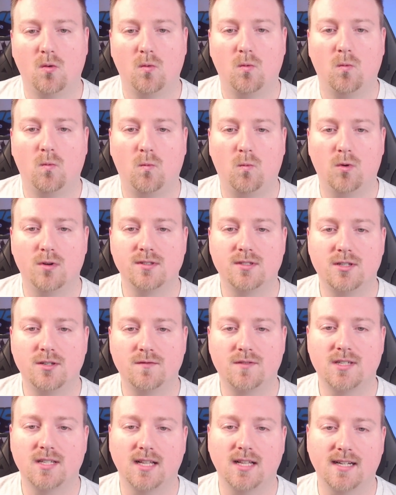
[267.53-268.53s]
Once
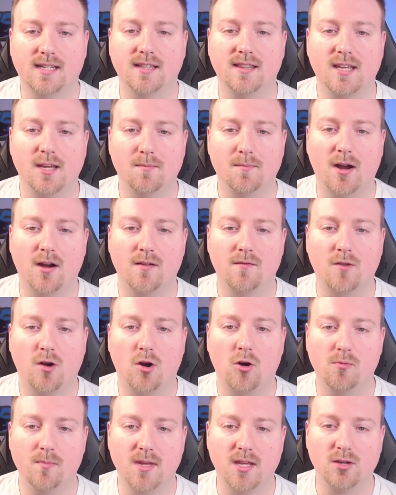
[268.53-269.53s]
you've selected the amount of
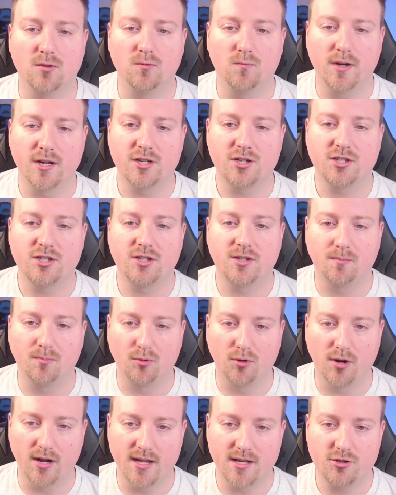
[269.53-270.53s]
OMI you wish to
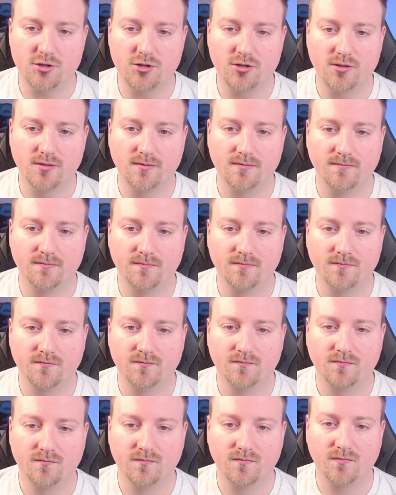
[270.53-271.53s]
bridge,
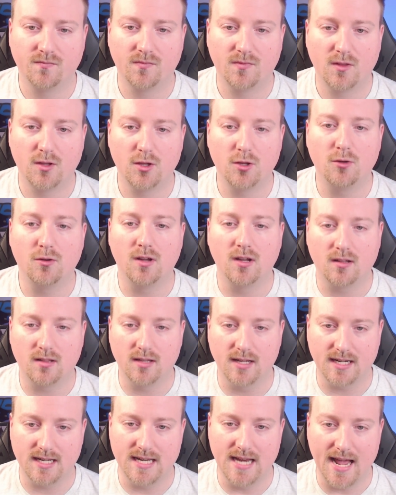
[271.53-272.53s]
you can
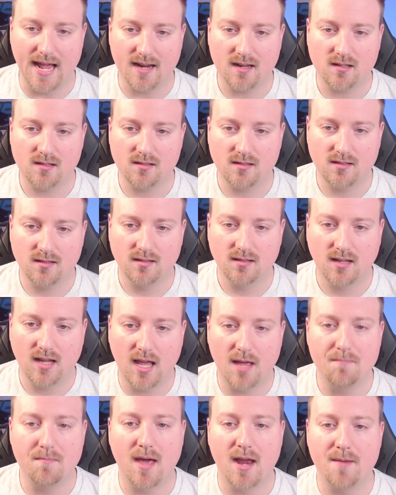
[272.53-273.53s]
click Next,
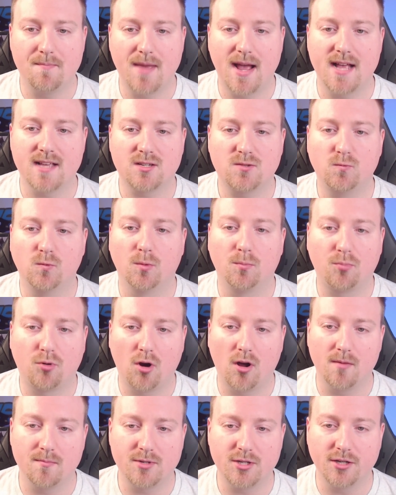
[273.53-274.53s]
and MetaMask will
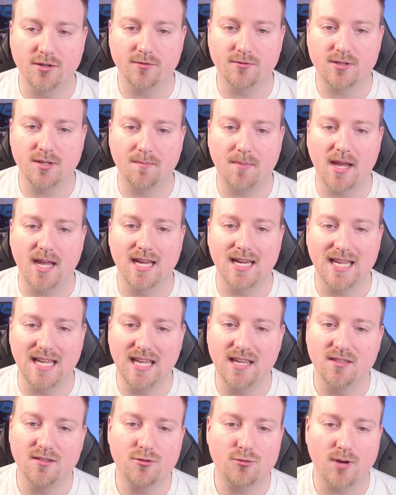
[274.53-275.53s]
prompt you to pay an
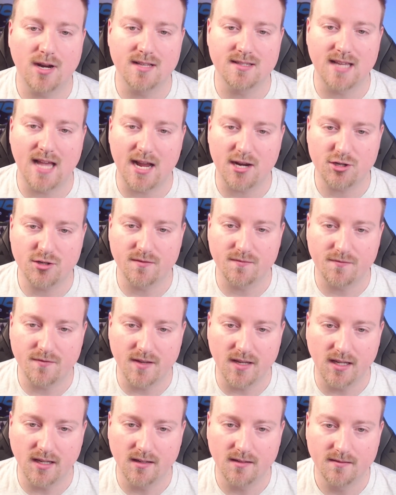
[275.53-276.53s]
ETH transaction
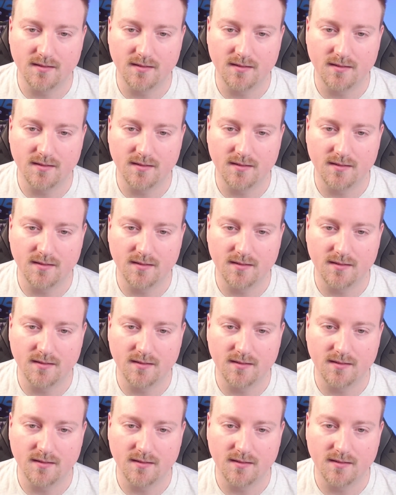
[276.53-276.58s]
fee.